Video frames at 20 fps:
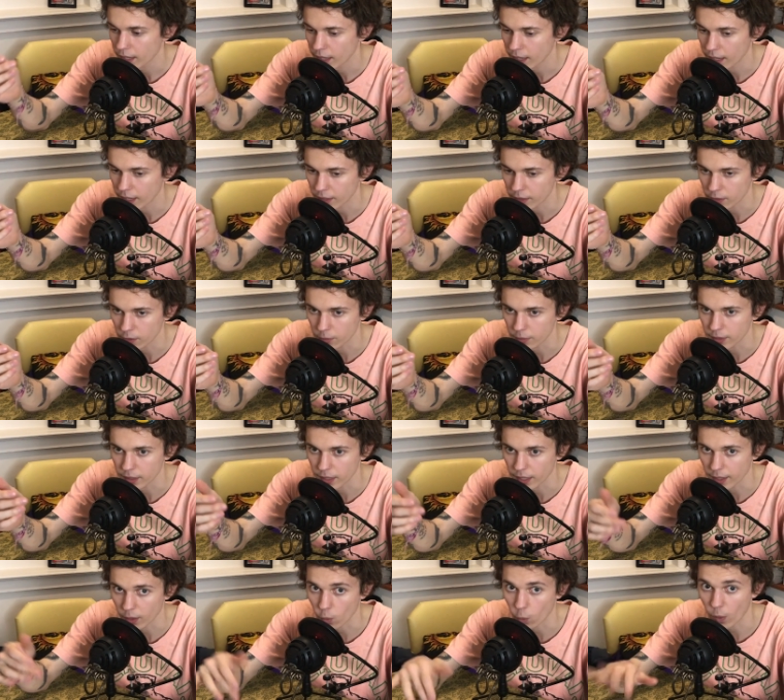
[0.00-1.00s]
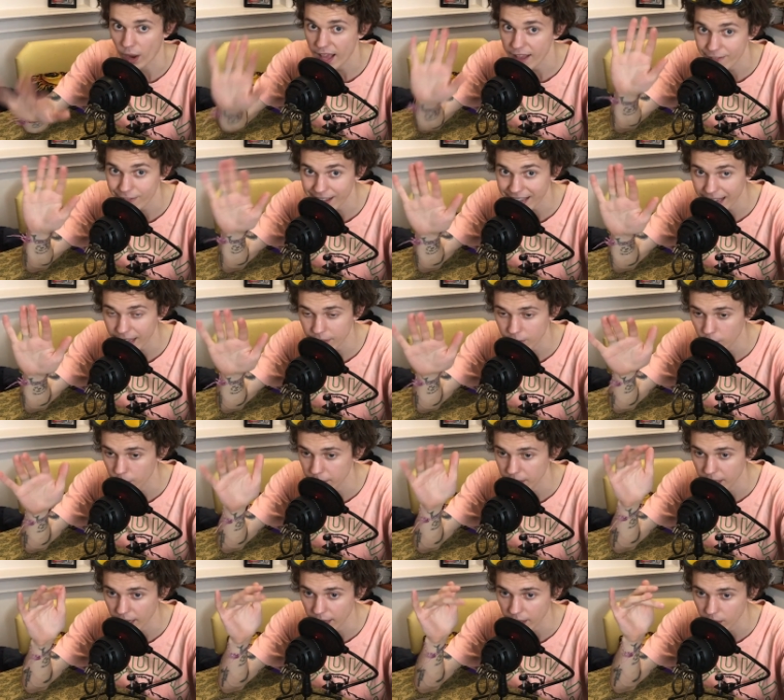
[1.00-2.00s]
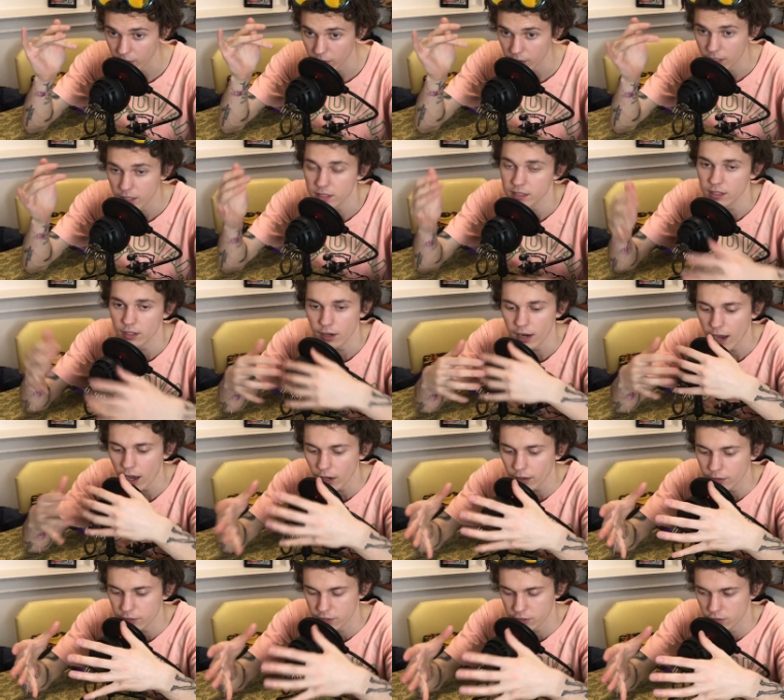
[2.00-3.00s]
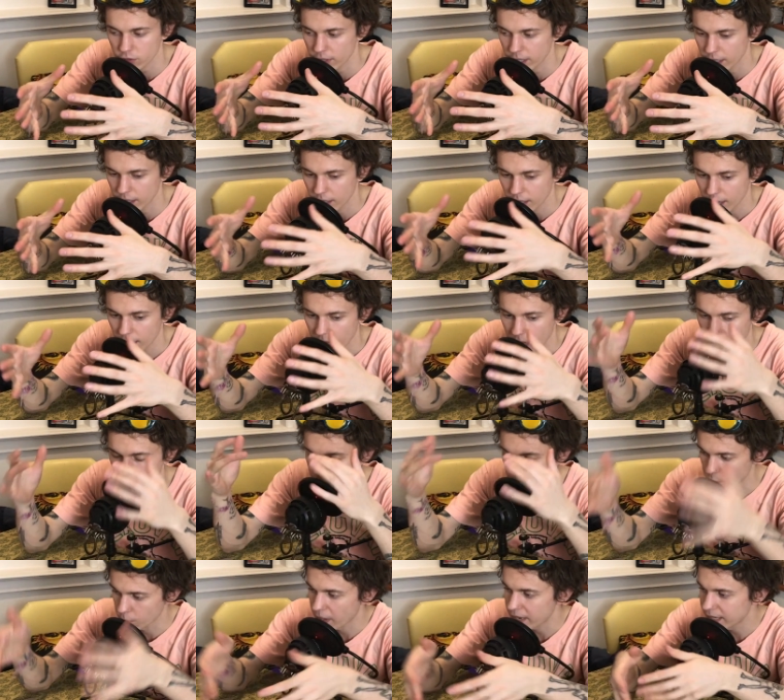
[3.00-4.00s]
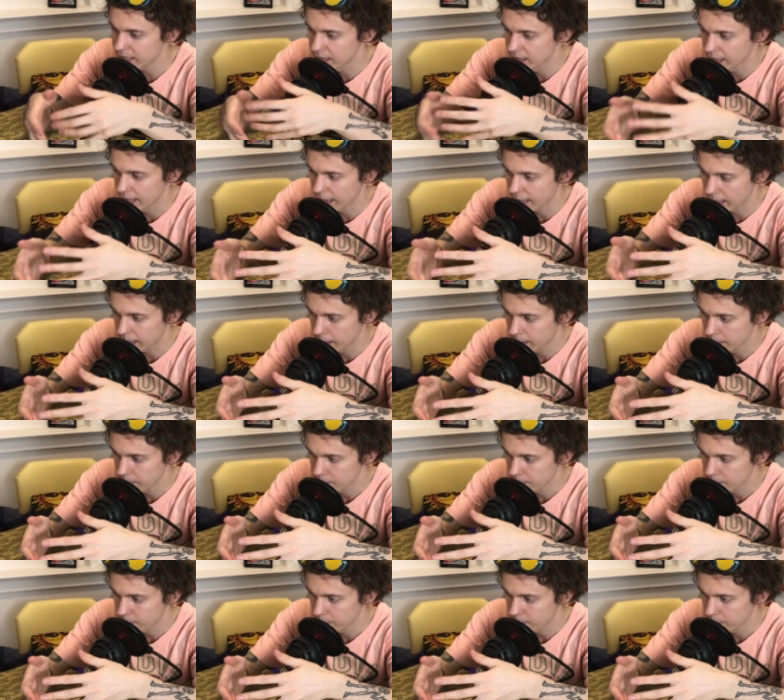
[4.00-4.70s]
And they'll be like waving, they'll be like, because they're out on the street and they're ready to like